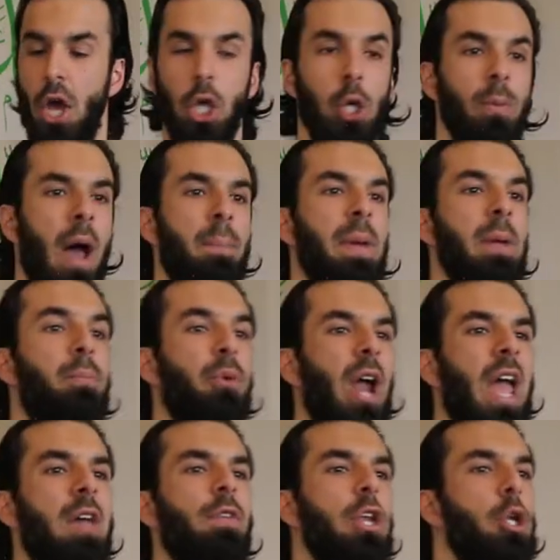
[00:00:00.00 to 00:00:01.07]
You might be
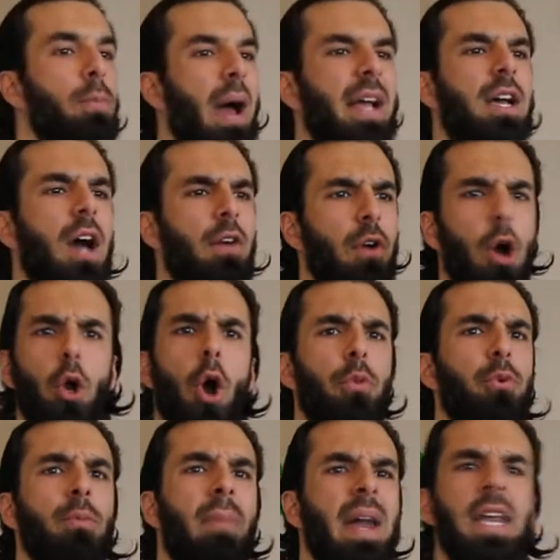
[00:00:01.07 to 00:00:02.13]
brave and you might go
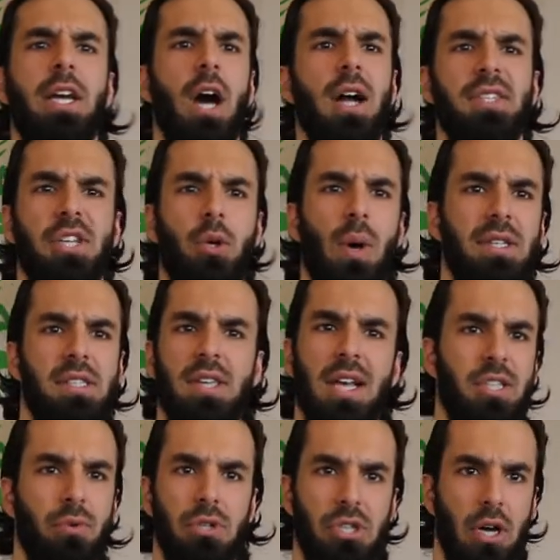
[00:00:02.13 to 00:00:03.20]
through many consequences as
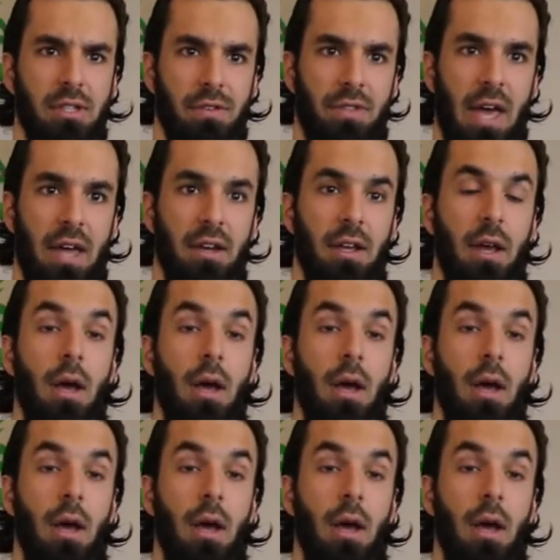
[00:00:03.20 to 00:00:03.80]
a result of that.